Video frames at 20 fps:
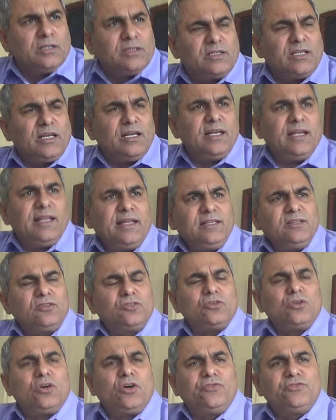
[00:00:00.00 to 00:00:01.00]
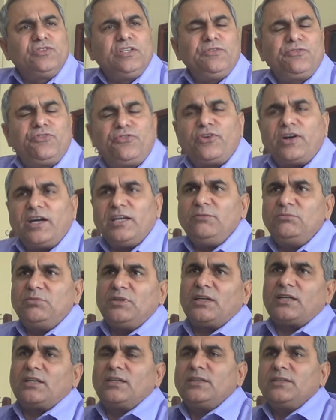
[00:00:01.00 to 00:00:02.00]
The length of the
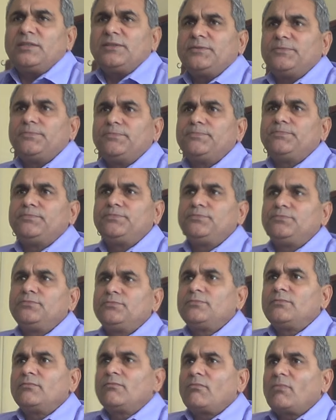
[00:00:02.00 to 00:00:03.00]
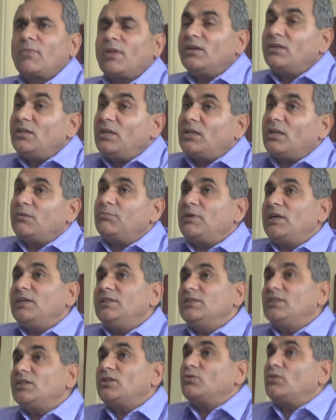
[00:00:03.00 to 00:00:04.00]
fiber
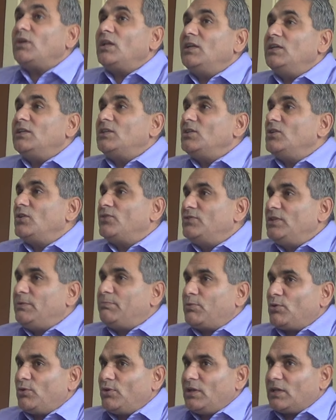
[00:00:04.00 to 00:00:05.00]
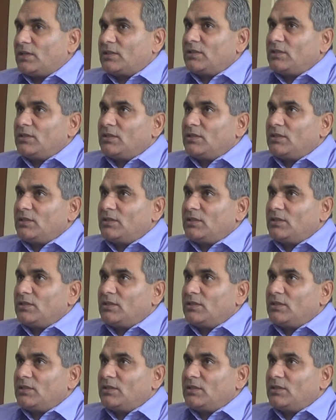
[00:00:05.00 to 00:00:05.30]
determines the quality of the product.